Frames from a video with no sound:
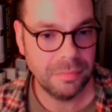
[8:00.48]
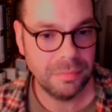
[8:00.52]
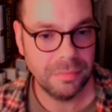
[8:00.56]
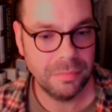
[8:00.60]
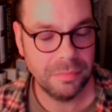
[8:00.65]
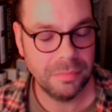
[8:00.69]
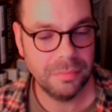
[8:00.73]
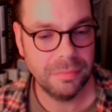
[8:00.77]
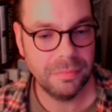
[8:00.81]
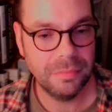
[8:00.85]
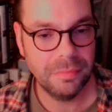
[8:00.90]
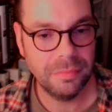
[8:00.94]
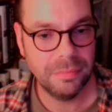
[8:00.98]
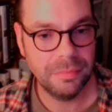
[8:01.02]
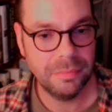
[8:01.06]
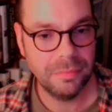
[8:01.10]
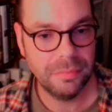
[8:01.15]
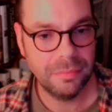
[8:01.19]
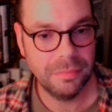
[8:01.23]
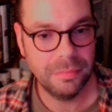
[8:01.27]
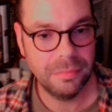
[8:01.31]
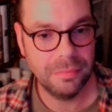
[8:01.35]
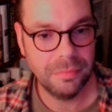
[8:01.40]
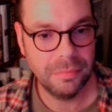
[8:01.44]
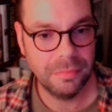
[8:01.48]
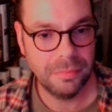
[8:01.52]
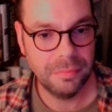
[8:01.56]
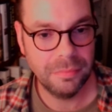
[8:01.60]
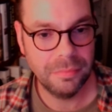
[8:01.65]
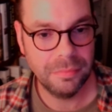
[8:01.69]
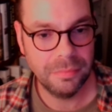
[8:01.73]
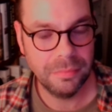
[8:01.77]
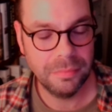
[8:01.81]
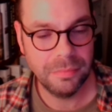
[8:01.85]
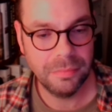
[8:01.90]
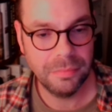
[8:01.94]

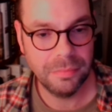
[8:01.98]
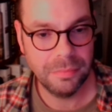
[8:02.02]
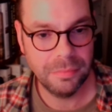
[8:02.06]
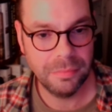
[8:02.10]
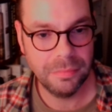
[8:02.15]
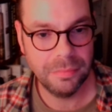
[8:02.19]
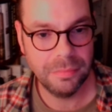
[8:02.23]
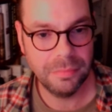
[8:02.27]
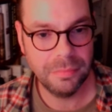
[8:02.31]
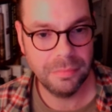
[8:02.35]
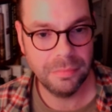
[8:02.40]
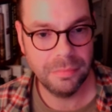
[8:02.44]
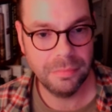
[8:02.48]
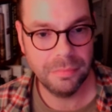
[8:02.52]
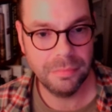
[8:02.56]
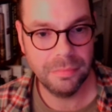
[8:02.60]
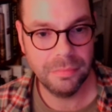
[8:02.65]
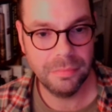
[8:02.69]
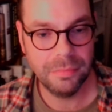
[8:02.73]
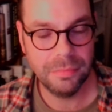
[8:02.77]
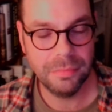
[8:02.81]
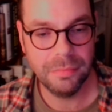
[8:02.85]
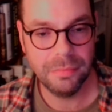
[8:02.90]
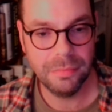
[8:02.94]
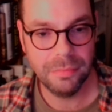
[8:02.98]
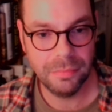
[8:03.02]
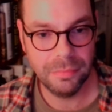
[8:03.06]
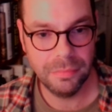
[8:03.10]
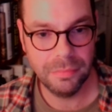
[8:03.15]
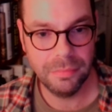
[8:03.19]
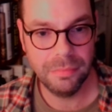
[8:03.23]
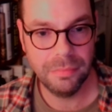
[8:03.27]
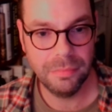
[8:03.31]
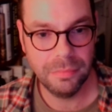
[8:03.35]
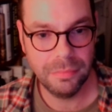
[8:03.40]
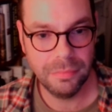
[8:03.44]

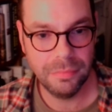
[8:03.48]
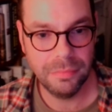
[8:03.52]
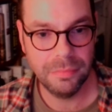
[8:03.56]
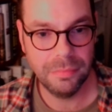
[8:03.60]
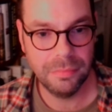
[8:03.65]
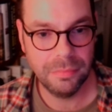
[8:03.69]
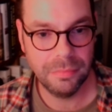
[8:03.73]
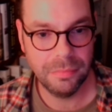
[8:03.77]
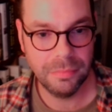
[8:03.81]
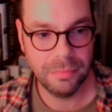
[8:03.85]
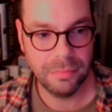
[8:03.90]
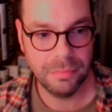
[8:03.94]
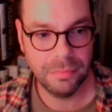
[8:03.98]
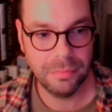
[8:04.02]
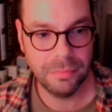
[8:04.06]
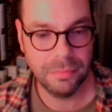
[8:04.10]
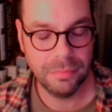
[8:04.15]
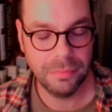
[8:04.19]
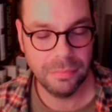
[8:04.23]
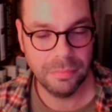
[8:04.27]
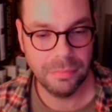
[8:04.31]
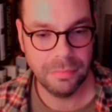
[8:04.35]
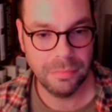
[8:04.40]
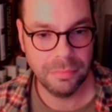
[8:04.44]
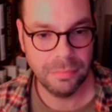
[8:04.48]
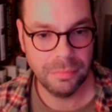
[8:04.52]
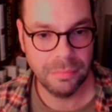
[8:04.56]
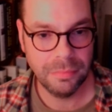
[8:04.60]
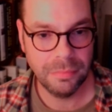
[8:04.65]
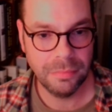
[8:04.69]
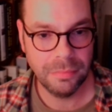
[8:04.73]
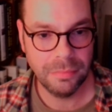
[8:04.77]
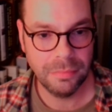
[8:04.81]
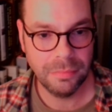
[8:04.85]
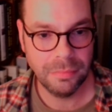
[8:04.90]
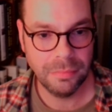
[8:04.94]

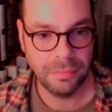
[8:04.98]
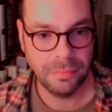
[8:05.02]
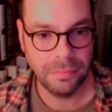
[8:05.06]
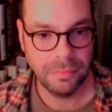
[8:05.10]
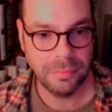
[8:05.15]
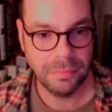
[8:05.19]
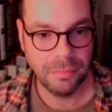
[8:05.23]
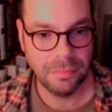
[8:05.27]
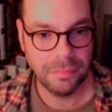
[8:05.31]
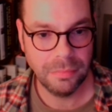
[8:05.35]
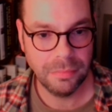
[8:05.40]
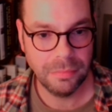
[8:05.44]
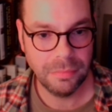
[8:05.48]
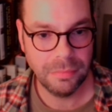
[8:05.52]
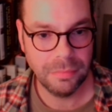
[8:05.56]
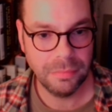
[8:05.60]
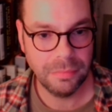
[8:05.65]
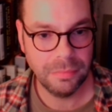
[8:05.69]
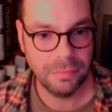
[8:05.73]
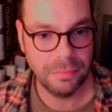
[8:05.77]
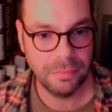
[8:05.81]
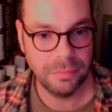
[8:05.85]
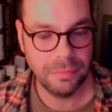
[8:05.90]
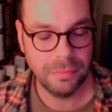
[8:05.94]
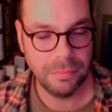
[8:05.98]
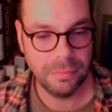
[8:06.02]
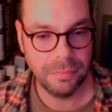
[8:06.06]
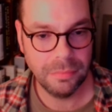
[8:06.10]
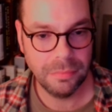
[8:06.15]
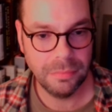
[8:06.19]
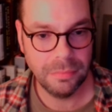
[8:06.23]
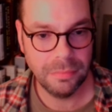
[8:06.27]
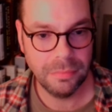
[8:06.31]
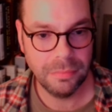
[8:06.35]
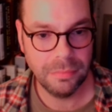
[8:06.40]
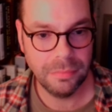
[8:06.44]

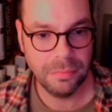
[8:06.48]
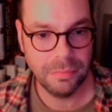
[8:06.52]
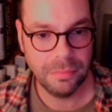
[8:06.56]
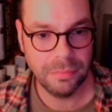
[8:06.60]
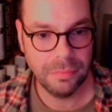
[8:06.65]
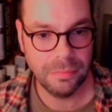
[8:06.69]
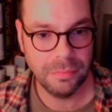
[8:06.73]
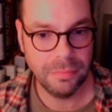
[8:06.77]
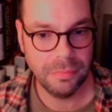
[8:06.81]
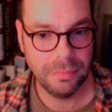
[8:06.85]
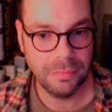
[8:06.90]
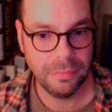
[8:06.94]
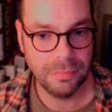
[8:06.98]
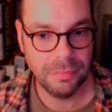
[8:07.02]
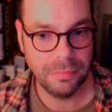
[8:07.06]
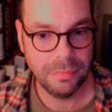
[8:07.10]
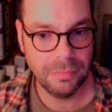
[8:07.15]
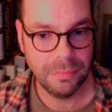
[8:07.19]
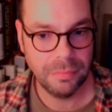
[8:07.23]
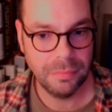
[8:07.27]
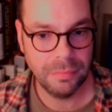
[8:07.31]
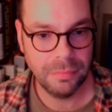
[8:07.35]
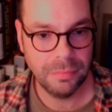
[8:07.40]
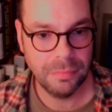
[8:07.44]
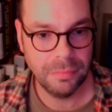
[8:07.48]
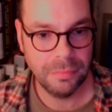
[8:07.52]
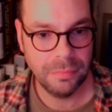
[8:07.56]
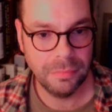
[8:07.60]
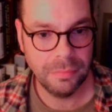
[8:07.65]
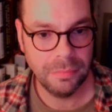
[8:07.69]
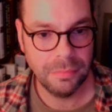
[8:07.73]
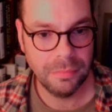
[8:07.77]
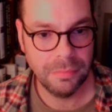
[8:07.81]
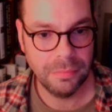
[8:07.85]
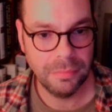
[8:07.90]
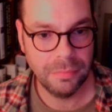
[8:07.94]

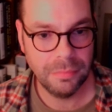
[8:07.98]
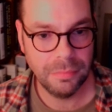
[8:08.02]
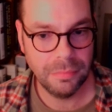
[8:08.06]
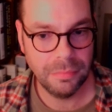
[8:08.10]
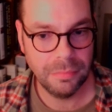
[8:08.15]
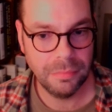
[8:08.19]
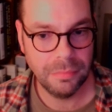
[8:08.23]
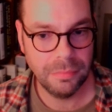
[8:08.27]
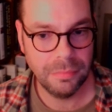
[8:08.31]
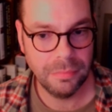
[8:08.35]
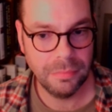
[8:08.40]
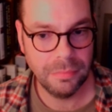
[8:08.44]
This person isn't speaking.